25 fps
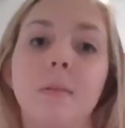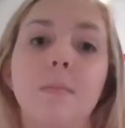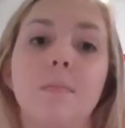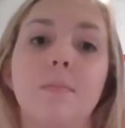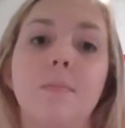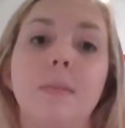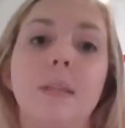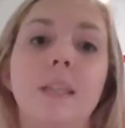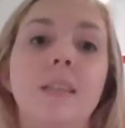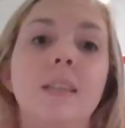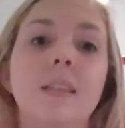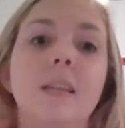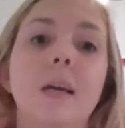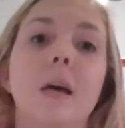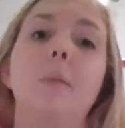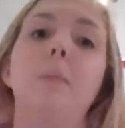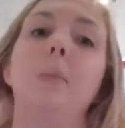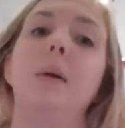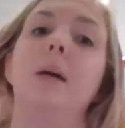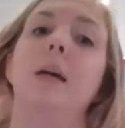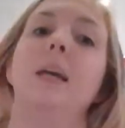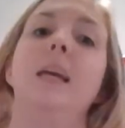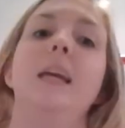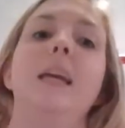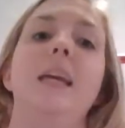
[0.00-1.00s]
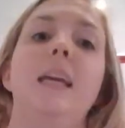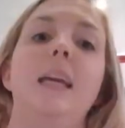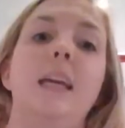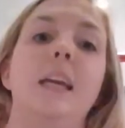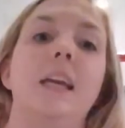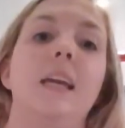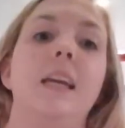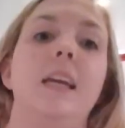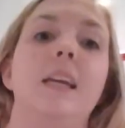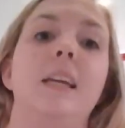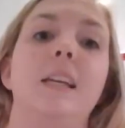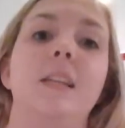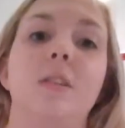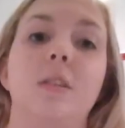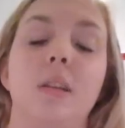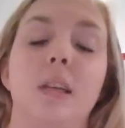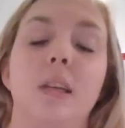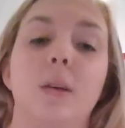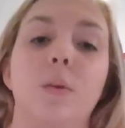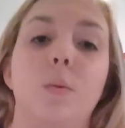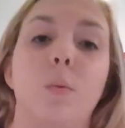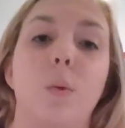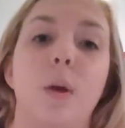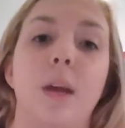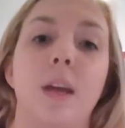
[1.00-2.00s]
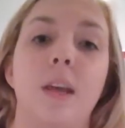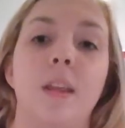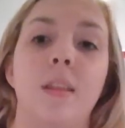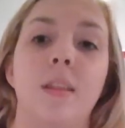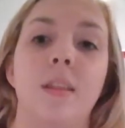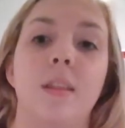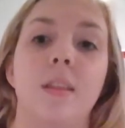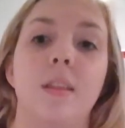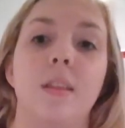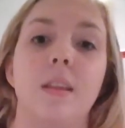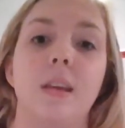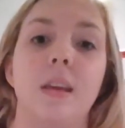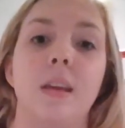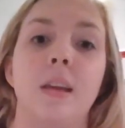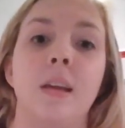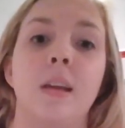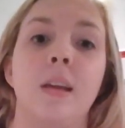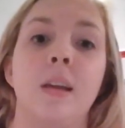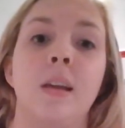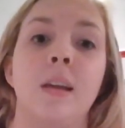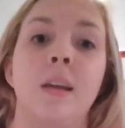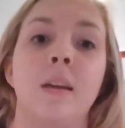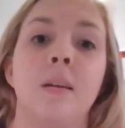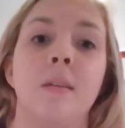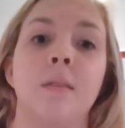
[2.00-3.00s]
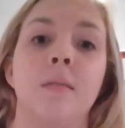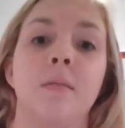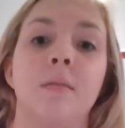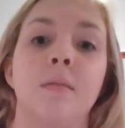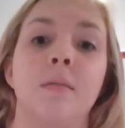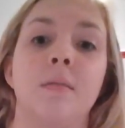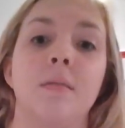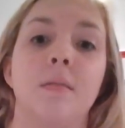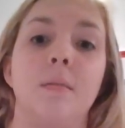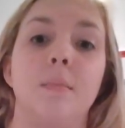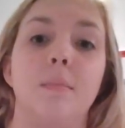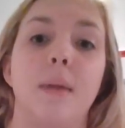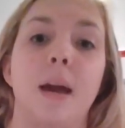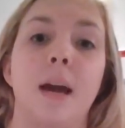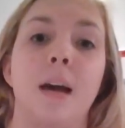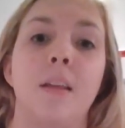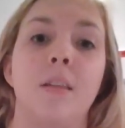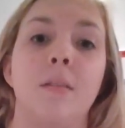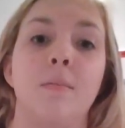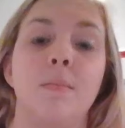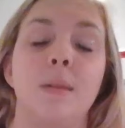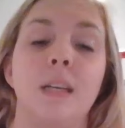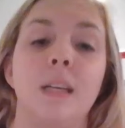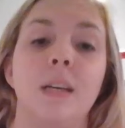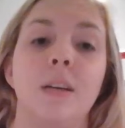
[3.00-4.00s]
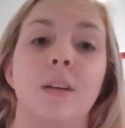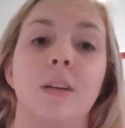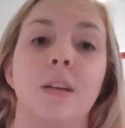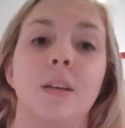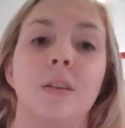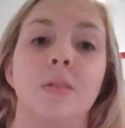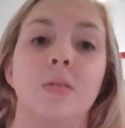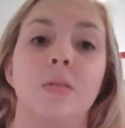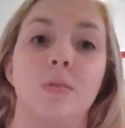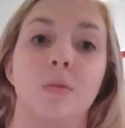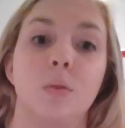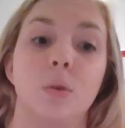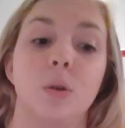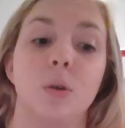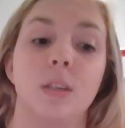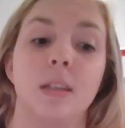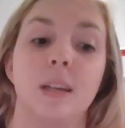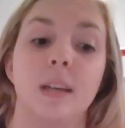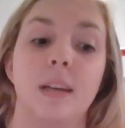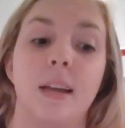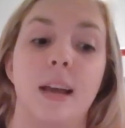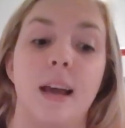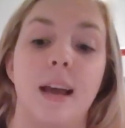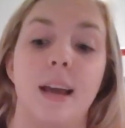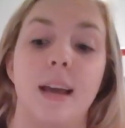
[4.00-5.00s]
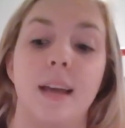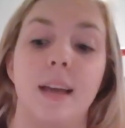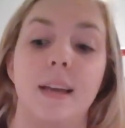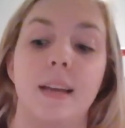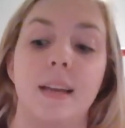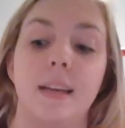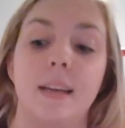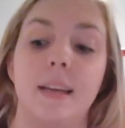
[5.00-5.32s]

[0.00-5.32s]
Miss Sub. It is with the math materials for today.